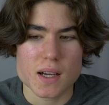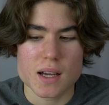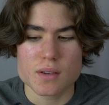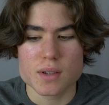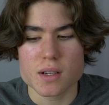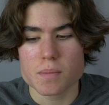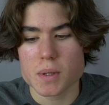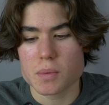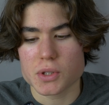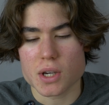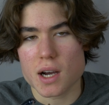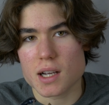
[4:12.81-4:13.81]
I don't hear
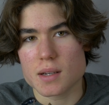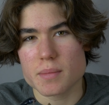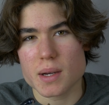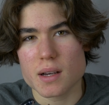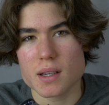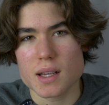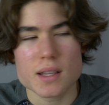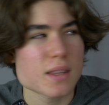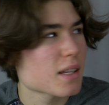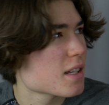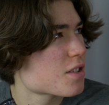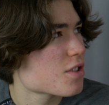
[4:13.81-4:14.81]
people talking about it. I
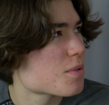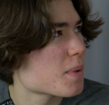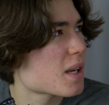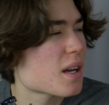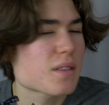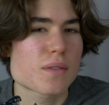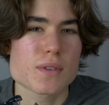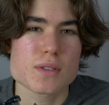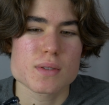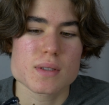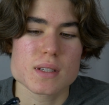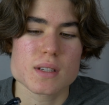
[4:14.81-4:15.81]
think it's just because of
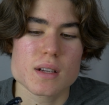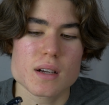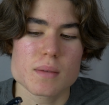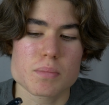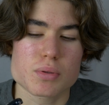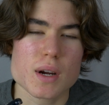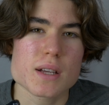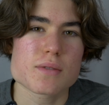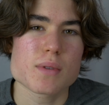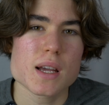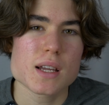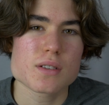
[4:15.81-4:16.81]
its price
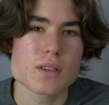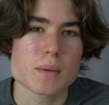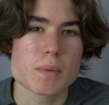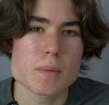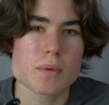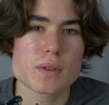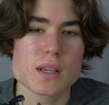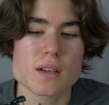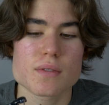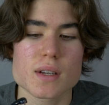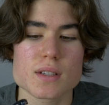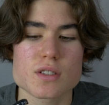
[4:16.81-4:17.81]
range. Like, people think
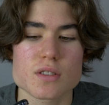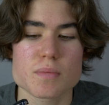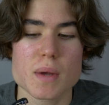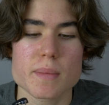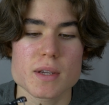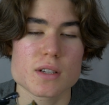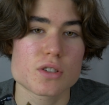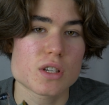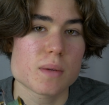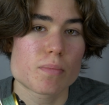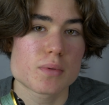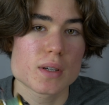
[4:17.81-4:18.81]
of it as just maybe a
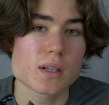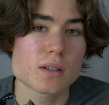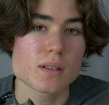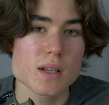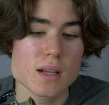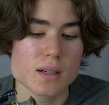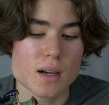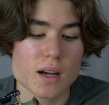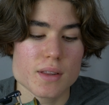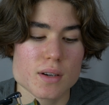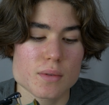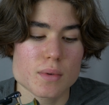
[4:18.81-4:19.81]
cheap reel.
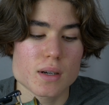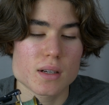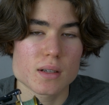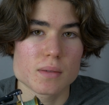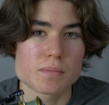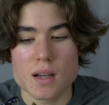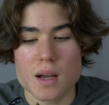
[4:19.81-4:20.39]
They don't want to.